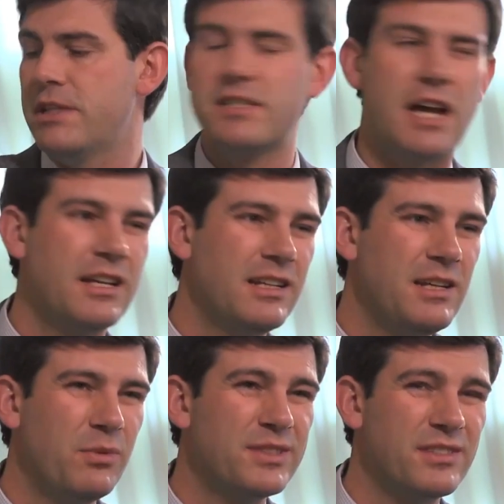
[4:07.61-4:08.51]
decided
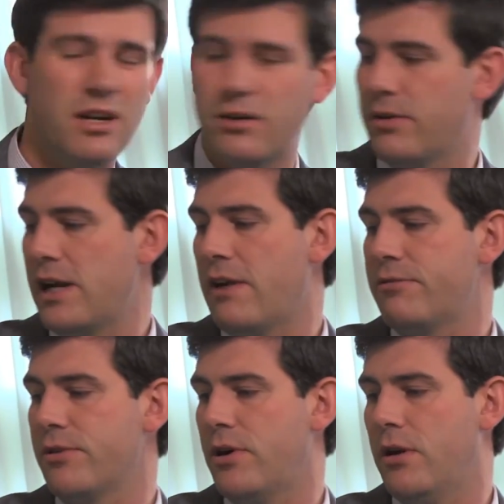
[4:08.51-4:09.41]
he wasn't hungry
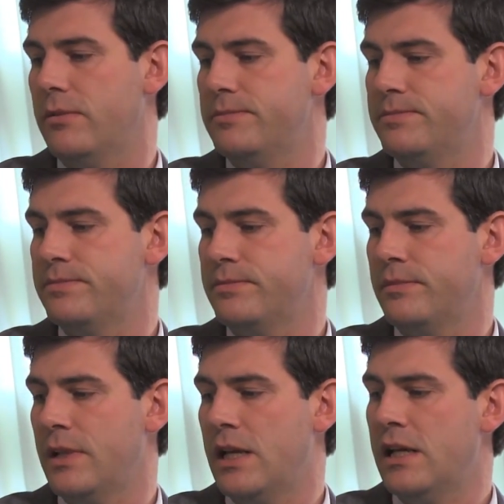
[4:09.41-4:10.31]
after all.
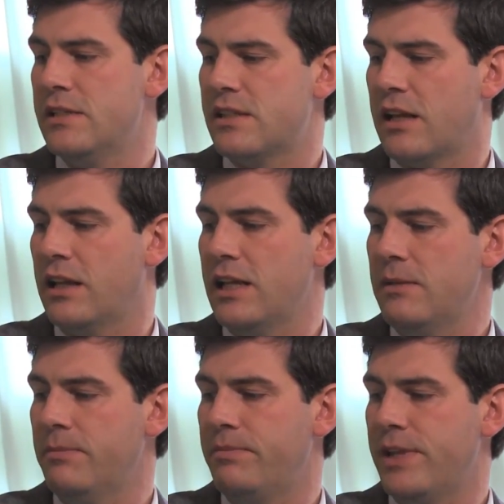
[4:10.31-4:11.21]

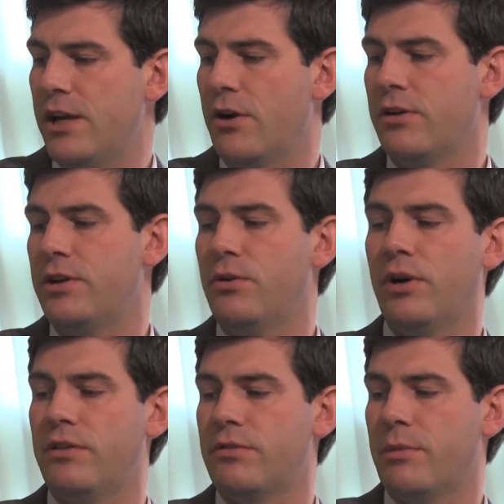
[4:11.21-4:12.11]
Suddenly, he heard a
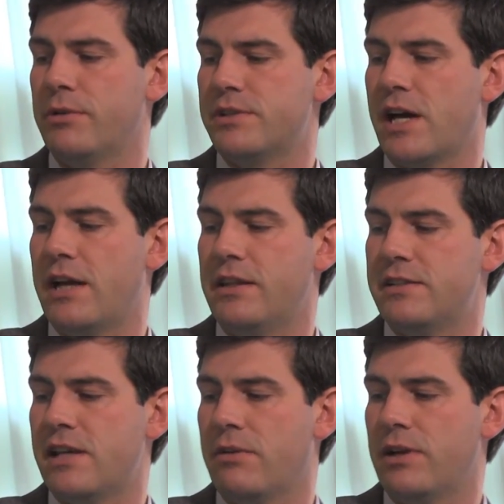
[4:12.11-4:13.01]
noise from outside
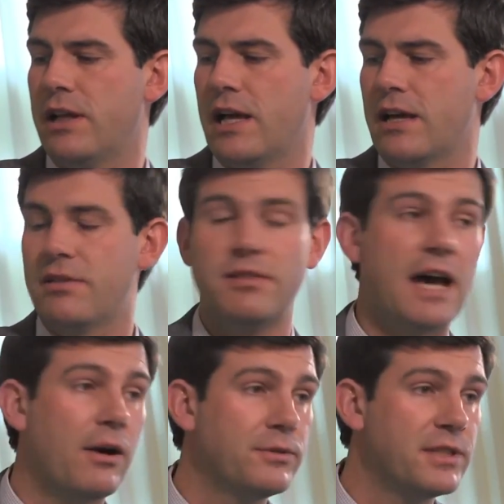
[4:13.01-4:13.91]
that sounded like
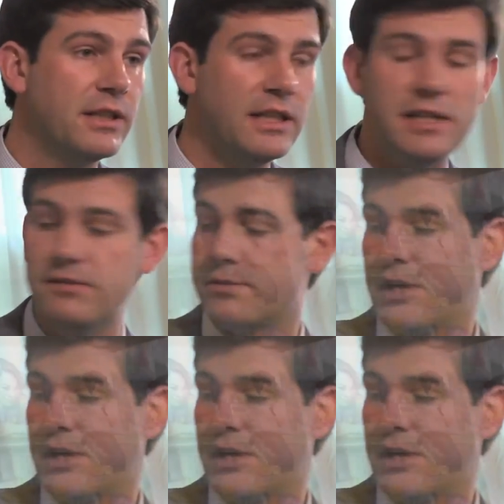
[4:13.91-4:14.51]
1,000 leaves